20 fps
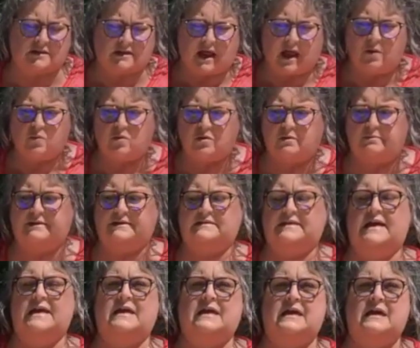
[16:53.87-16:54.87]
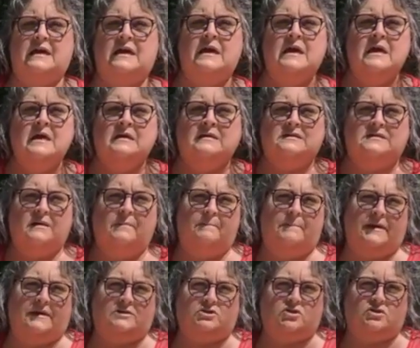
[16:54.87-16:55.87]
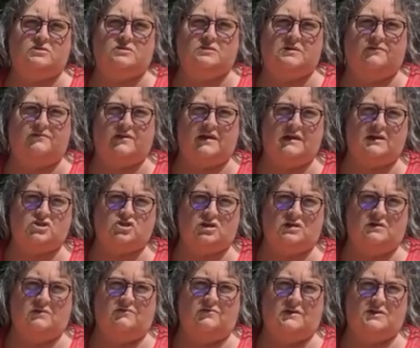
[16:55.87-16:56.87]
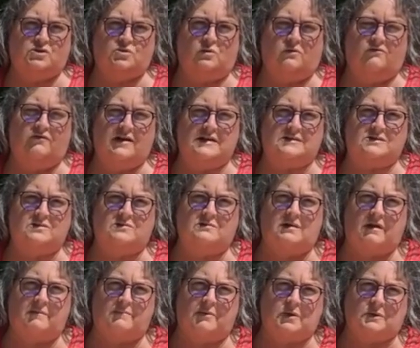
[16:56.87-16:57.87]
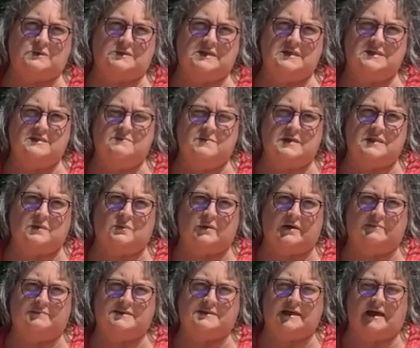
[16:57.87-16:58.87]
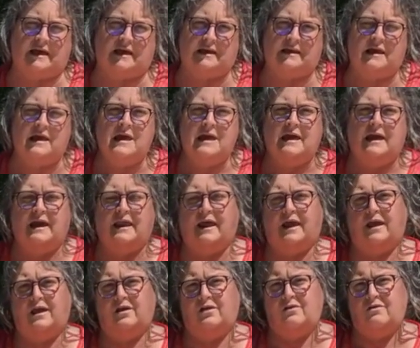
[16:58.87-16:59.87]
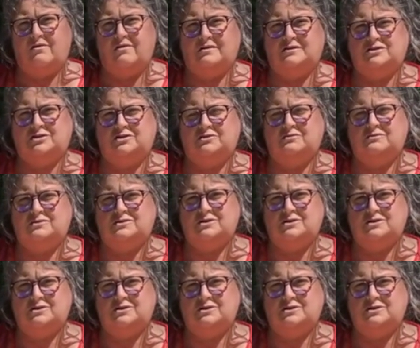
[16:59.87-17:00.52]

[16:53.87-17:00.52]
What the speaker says: And I will be taking some pictures of each individual vessel and posting them on the website. And I encourage you